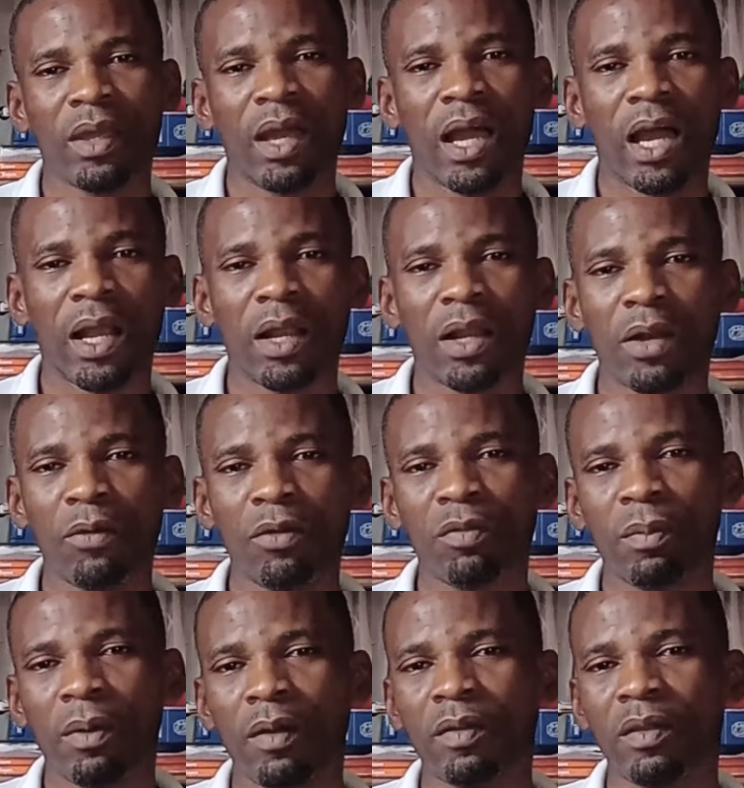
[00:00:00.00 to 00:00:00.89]
Another
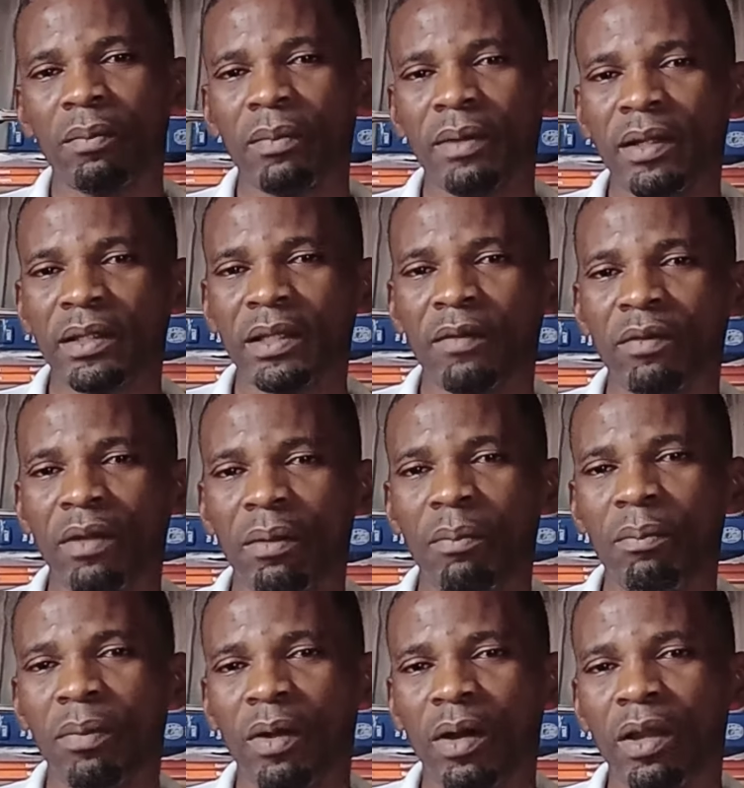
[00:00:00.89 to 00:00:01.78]
responsibility of the
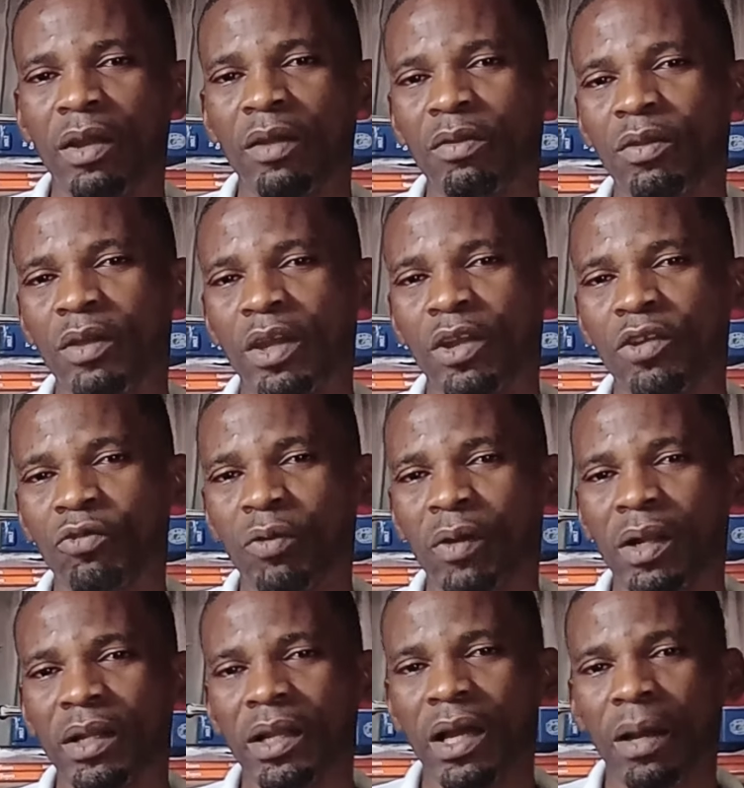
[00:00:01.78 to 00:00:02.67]
employer is to ensure
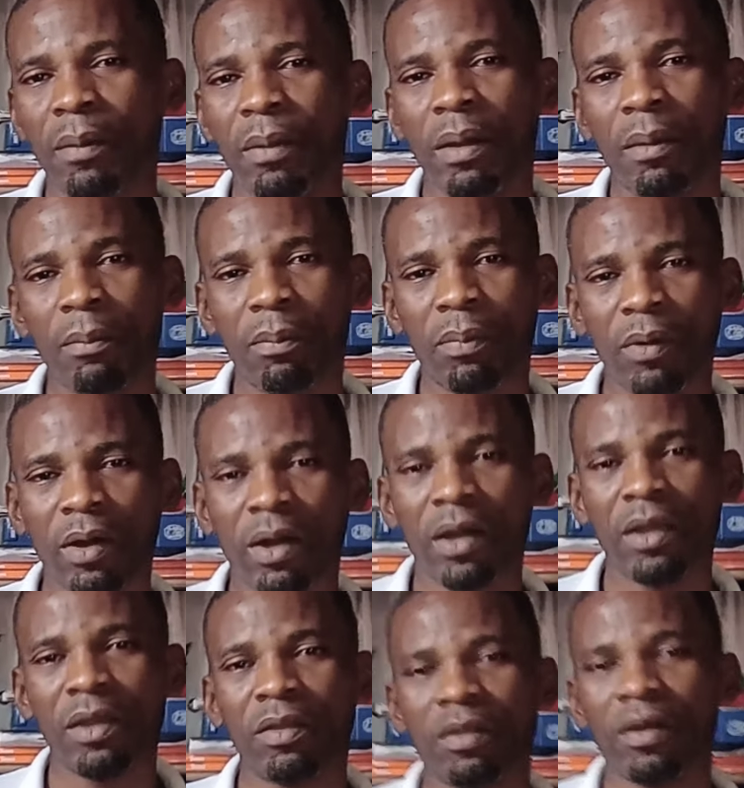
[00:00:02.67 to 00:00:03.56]
that
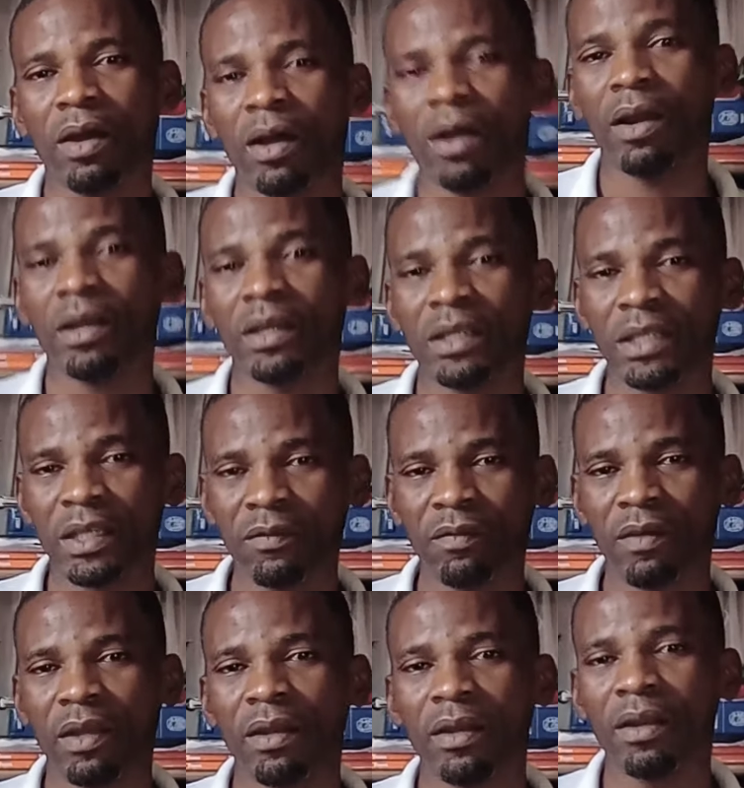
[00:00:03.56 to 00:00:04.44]
employees are
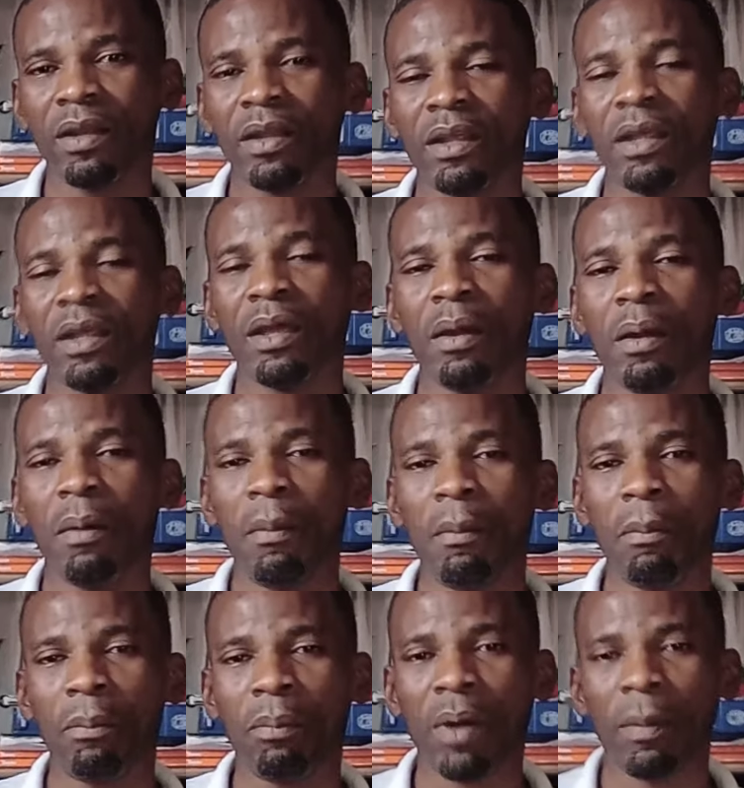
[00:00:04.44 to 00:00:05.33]
given
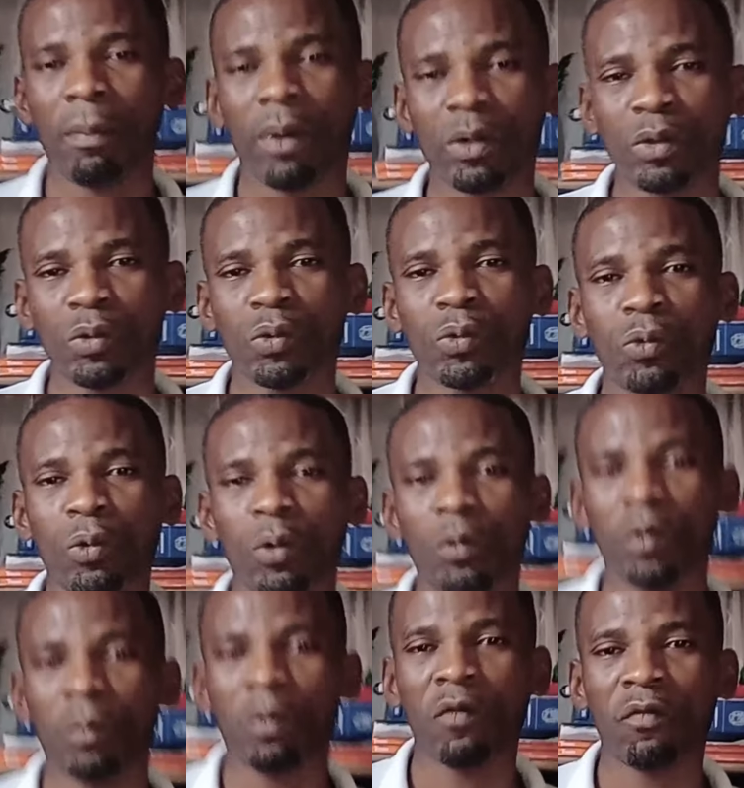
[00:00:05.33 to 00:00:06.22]
proper tools
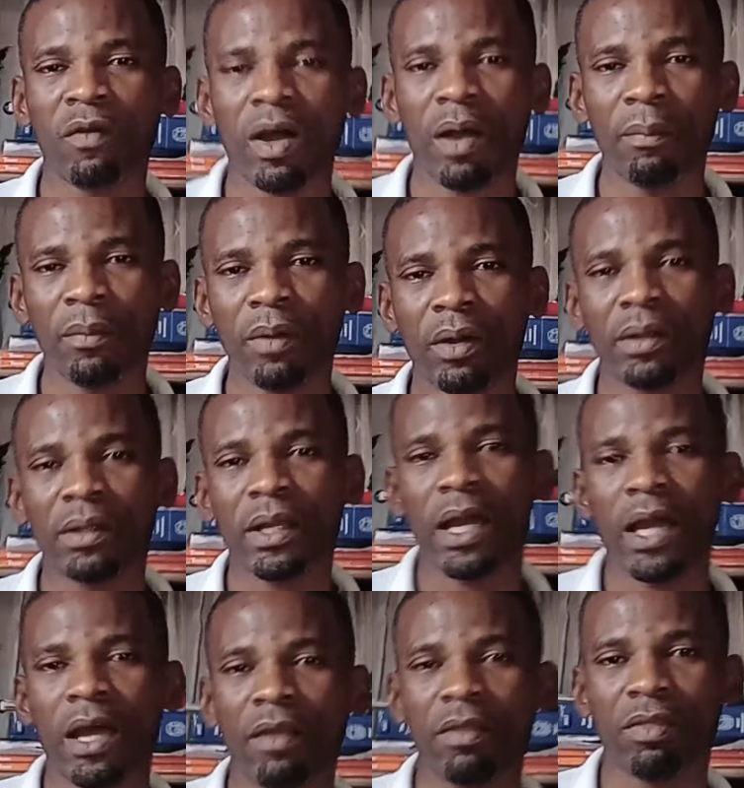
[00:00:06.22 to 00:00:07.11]
to perform their
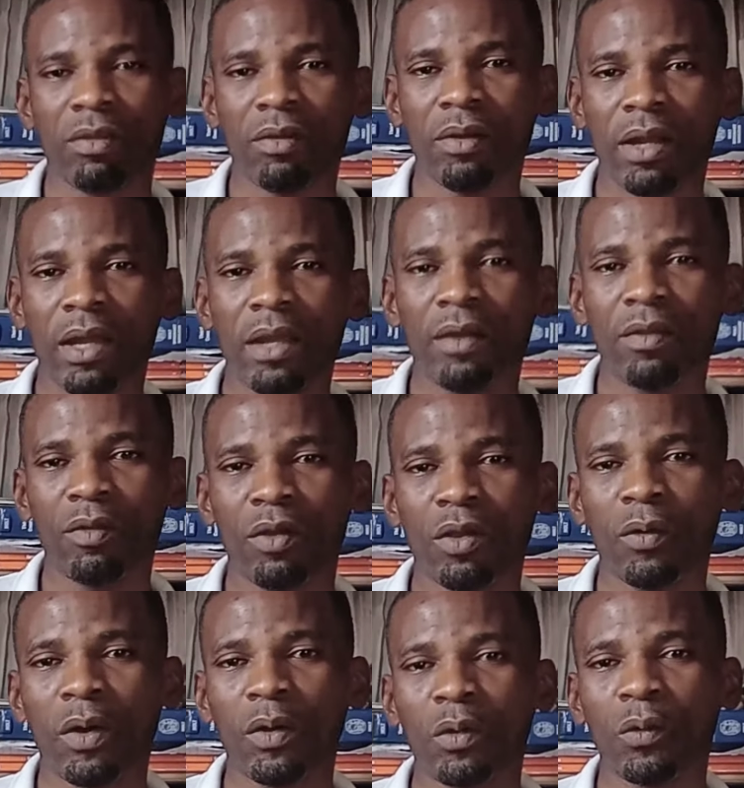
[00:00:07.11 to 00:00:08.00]
task, right? So you
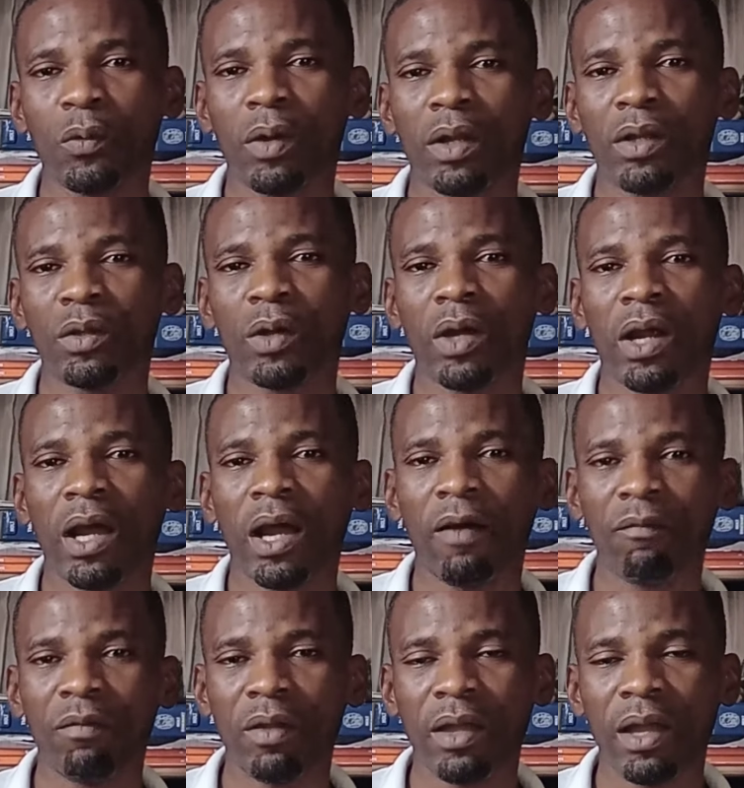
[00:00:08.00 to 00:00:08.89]
want to know that you
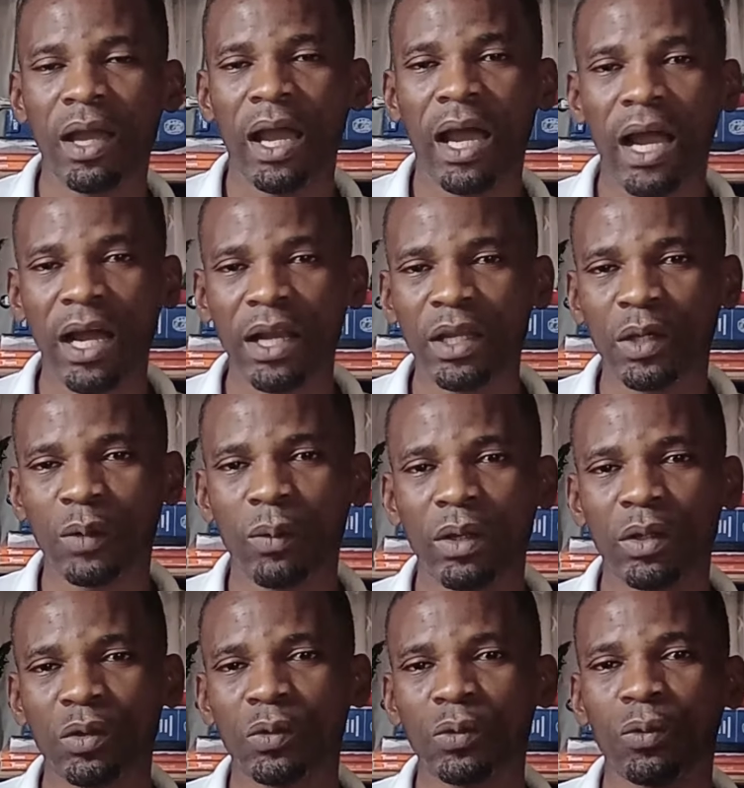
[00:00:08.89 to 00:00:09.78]
have the
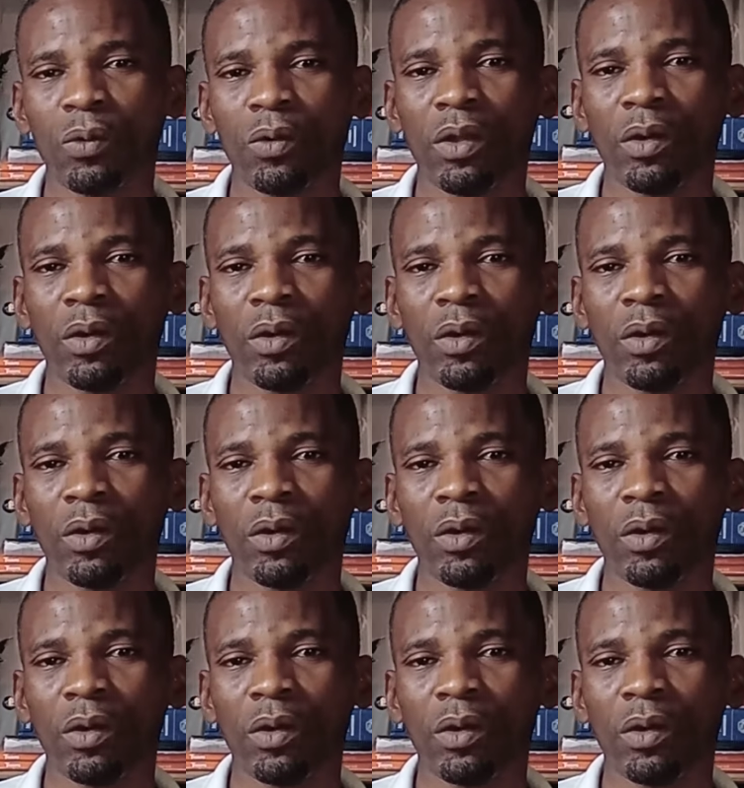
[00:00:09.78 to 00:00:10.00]
adequate tools.